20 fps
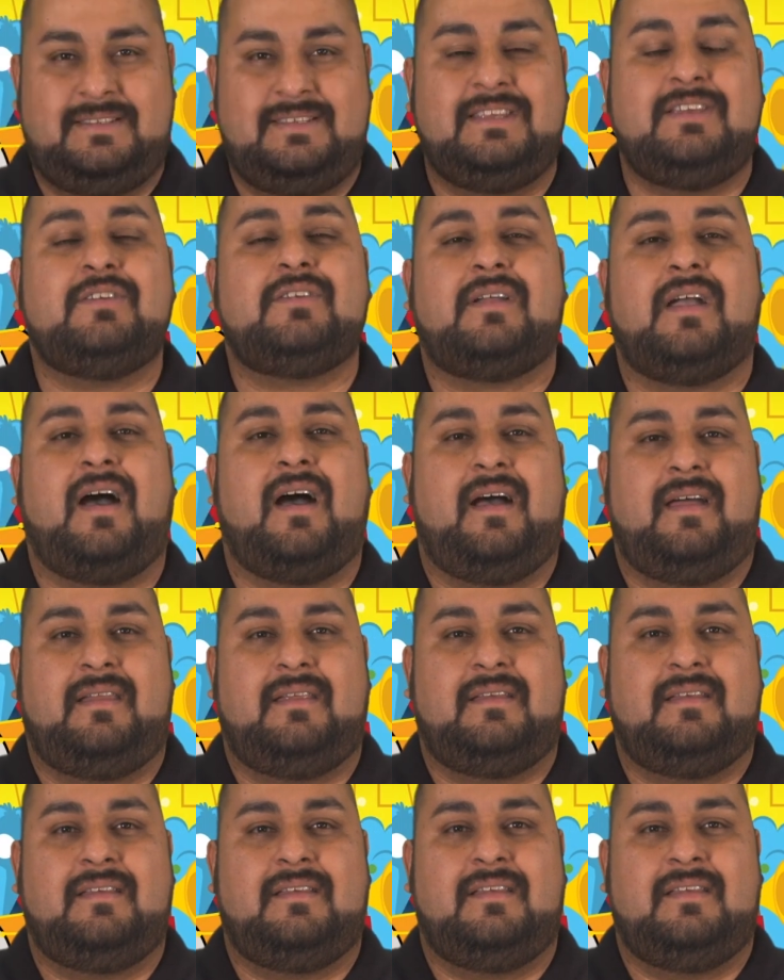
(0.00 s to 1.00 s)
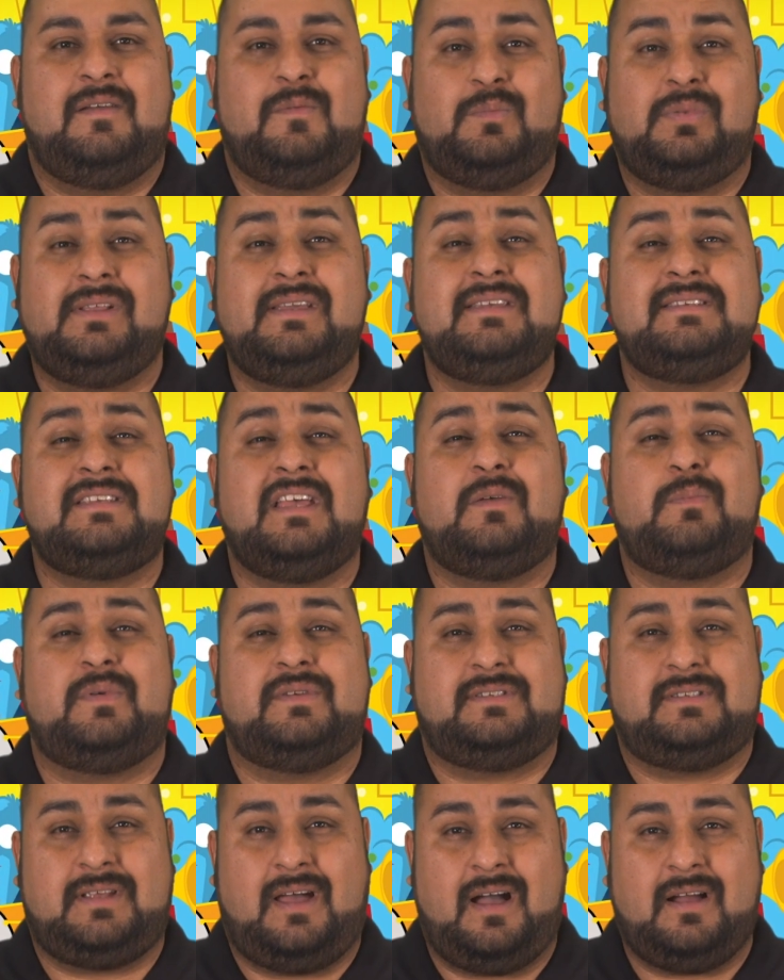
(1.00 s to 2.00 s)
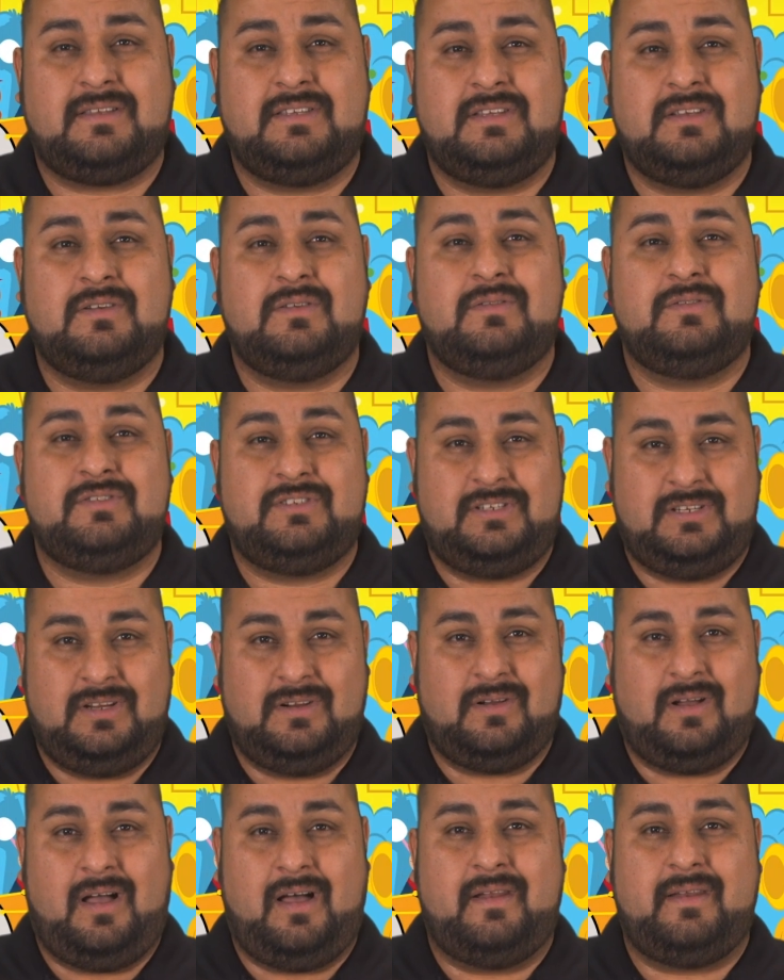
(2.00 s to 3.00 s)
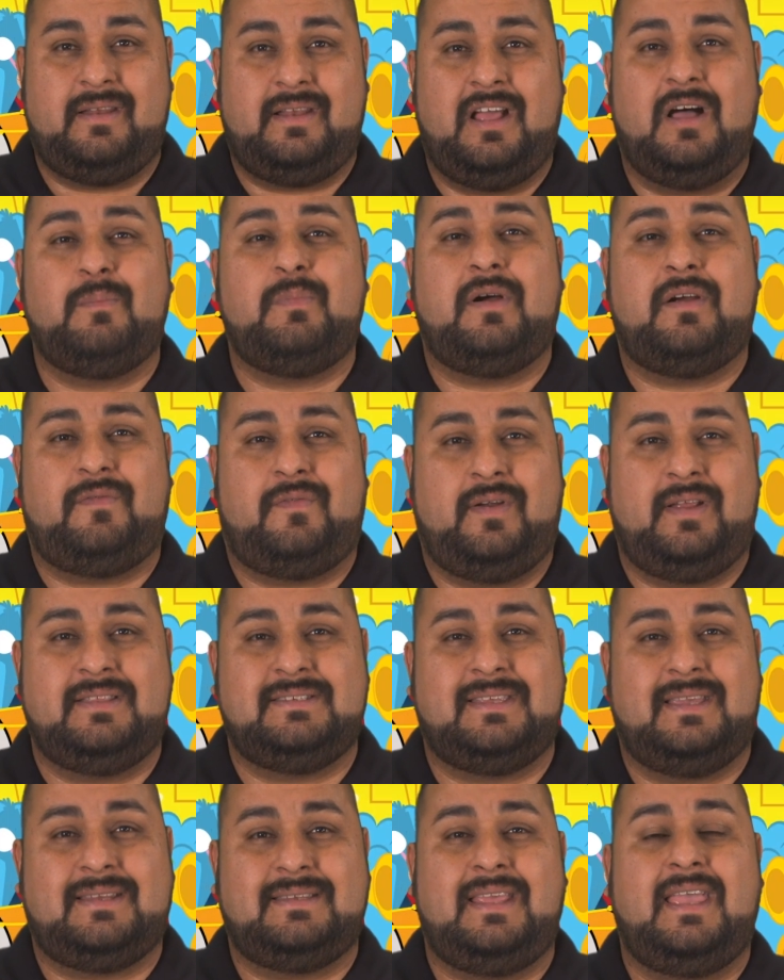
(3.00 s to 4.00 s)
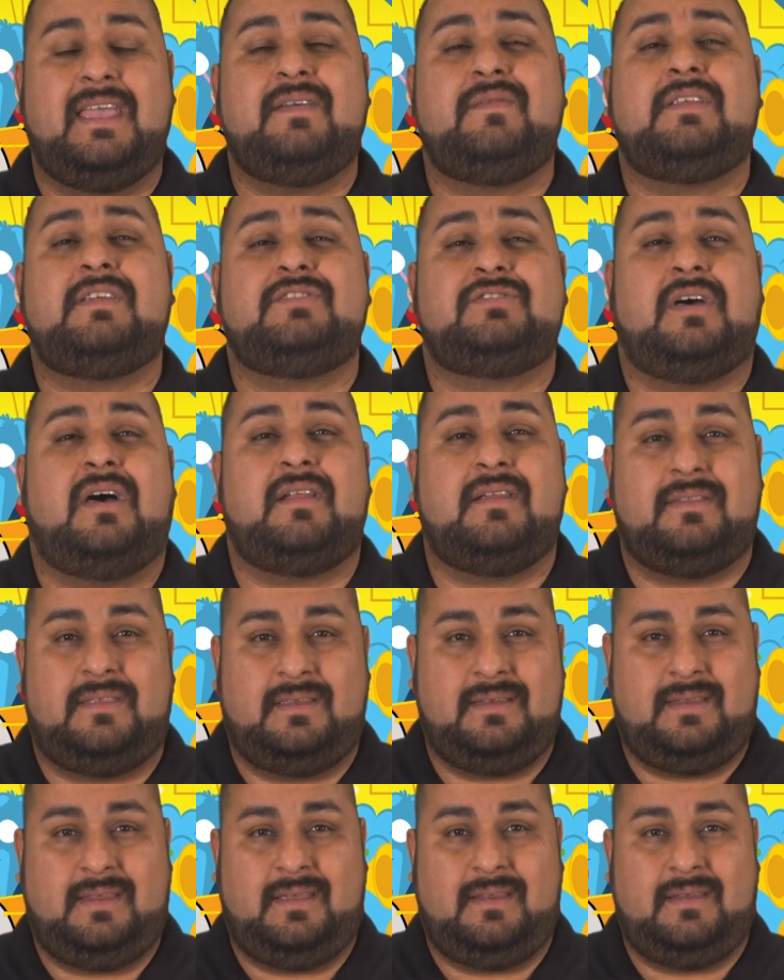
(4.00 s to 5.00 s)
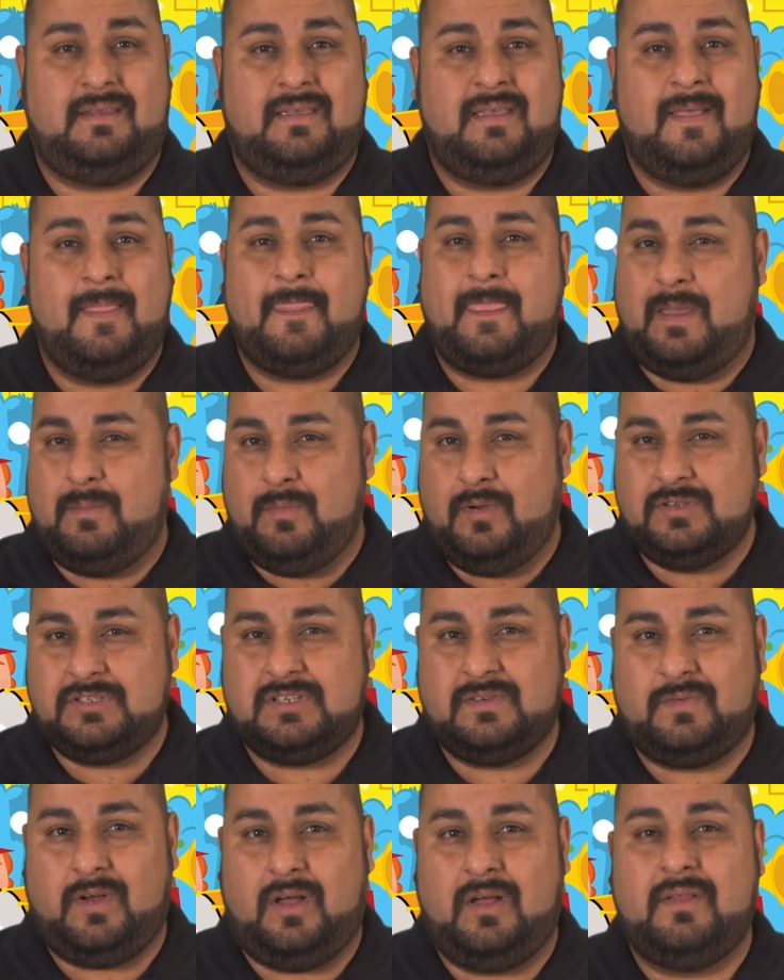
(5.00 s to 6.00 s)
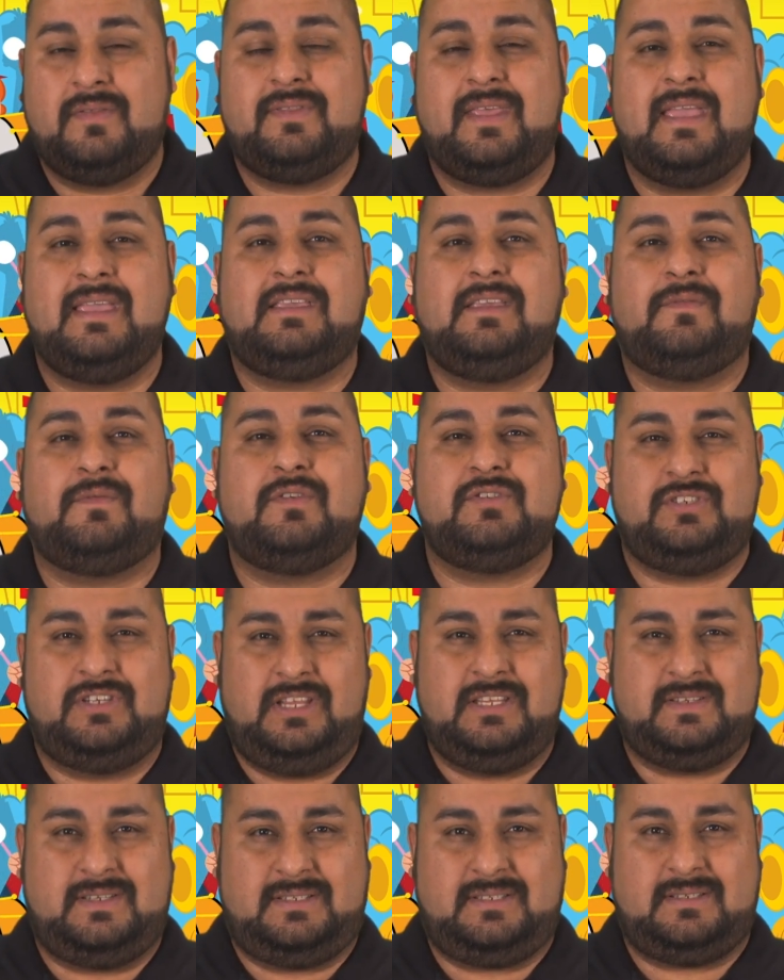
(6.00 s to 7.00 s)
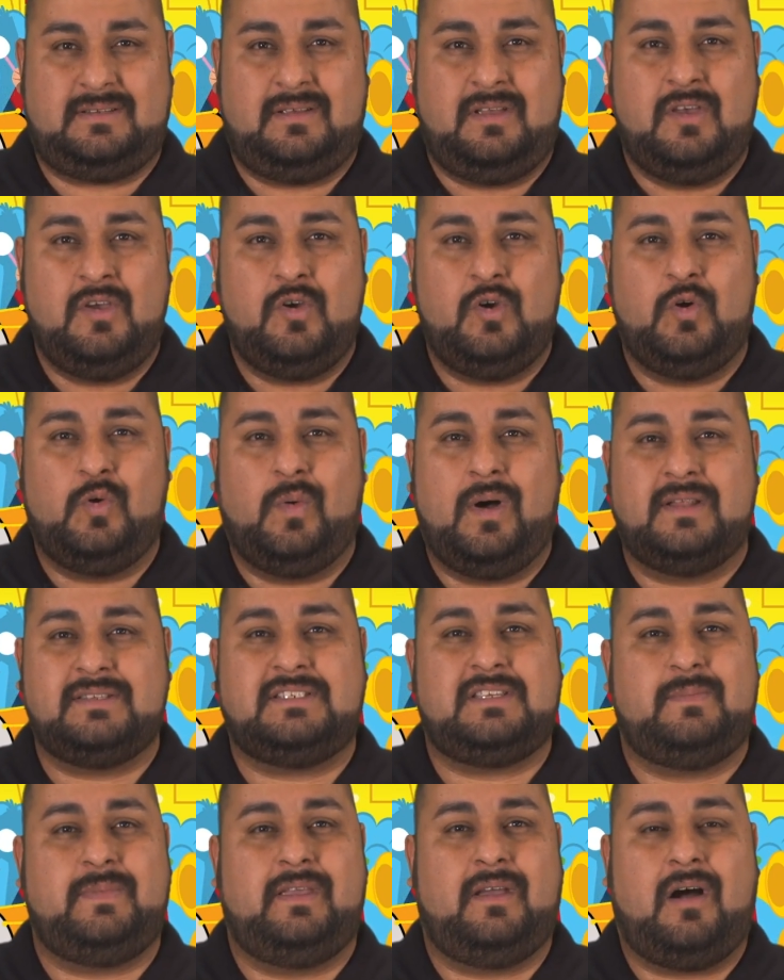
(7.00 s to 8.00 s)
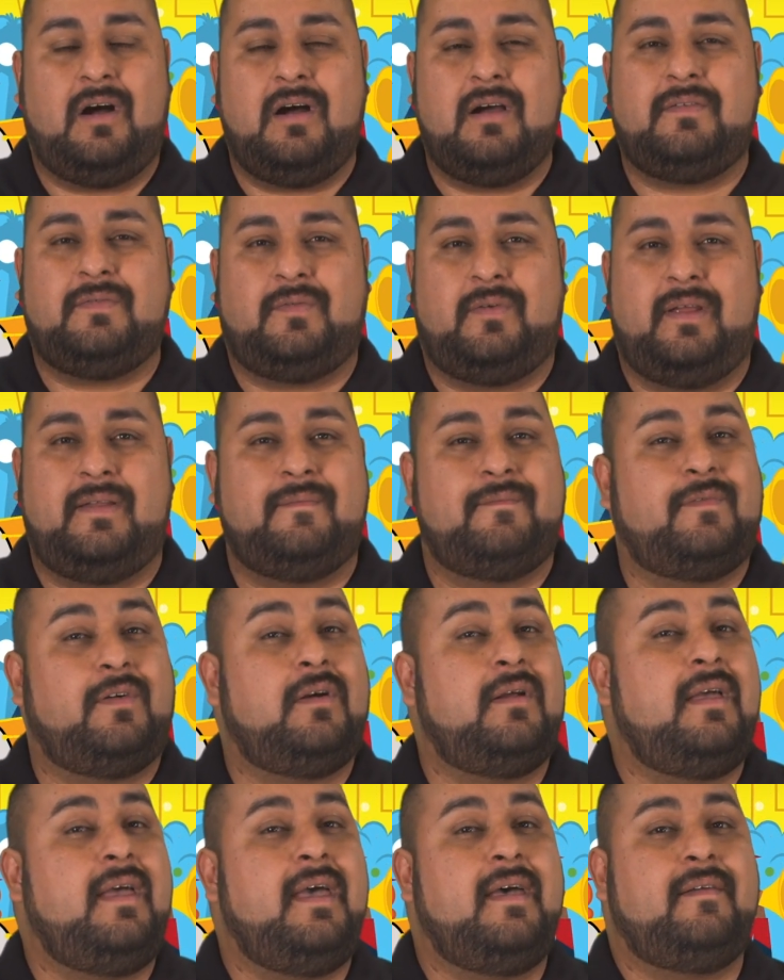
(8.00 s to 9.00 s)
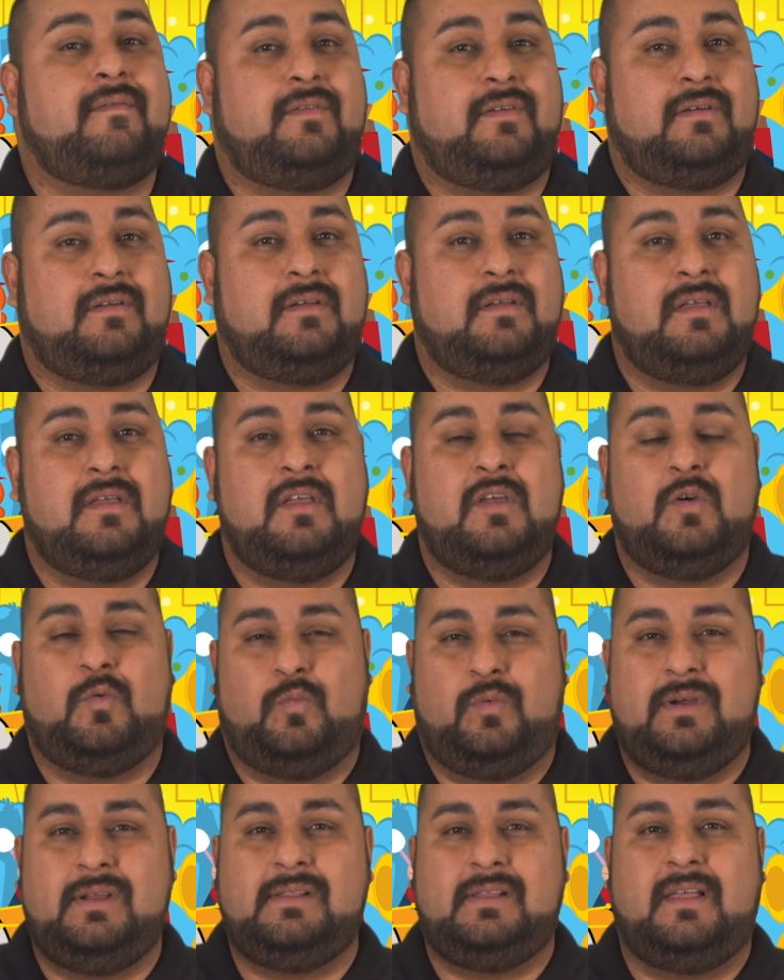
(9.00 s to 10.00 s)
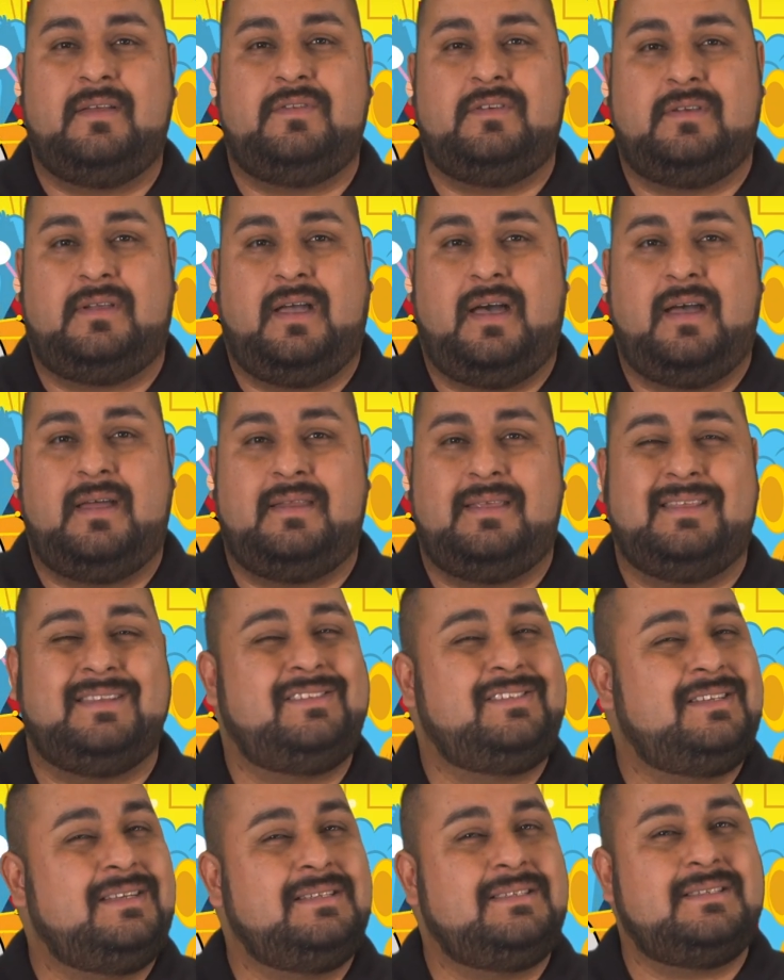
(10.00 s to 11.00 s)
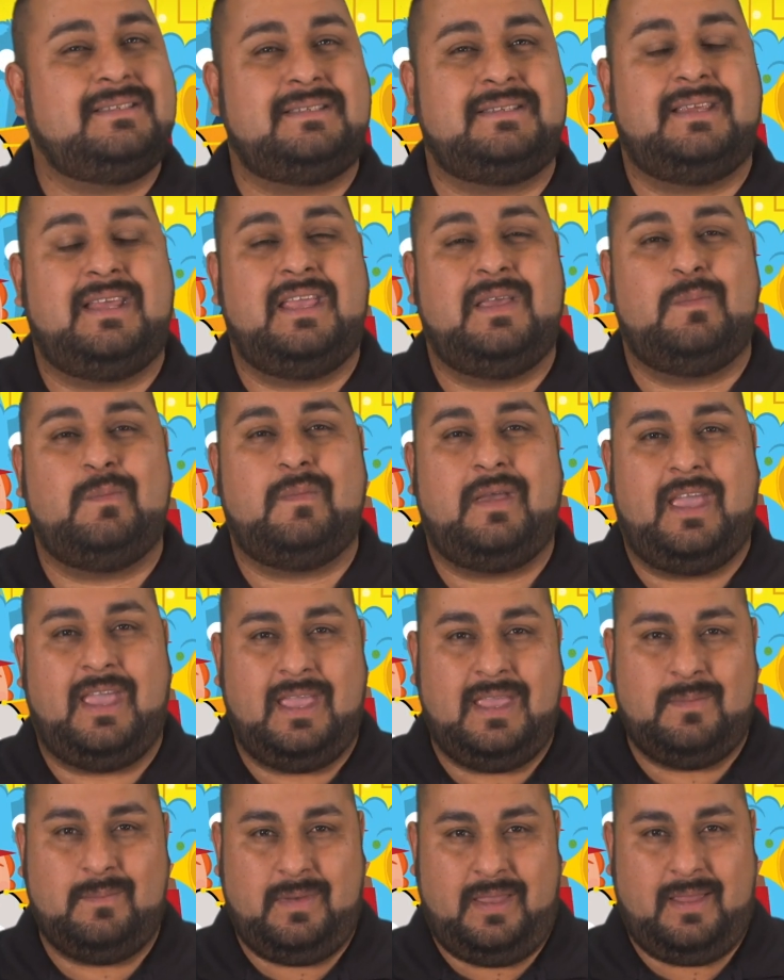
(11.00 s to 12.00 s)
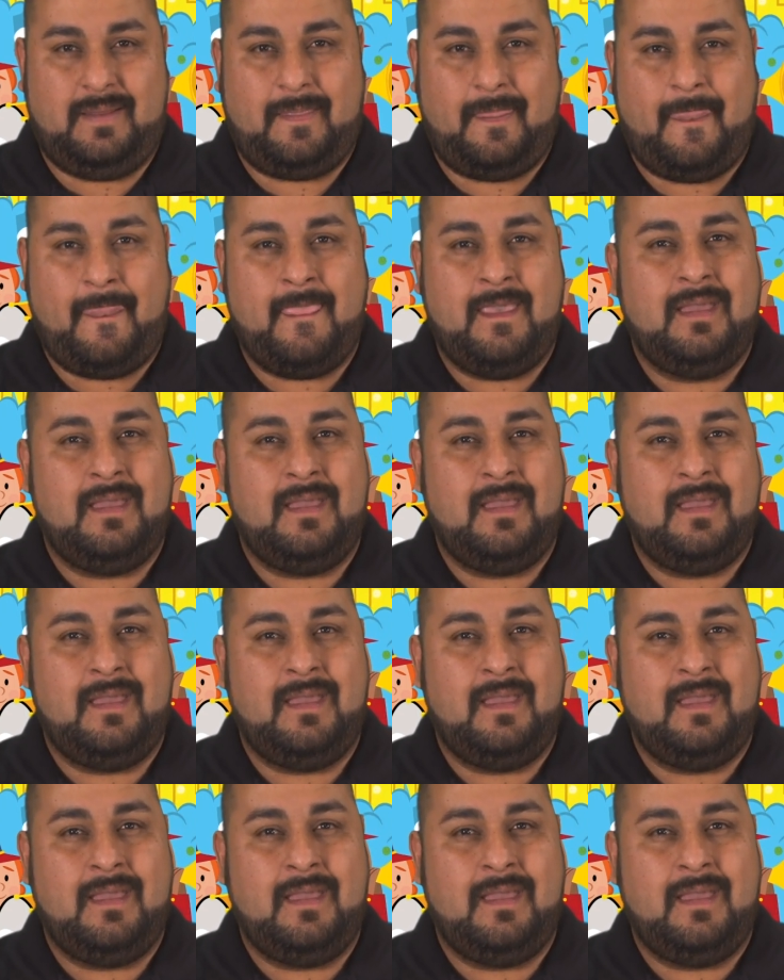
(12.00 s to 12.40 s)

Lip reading: Dear God, please help us talk to, cheer on, and help our friends like David and Jonathan did. And most of all, thank you for Jesus, who wants to be our friend forever. We love you, God. In Jesus' name, amen.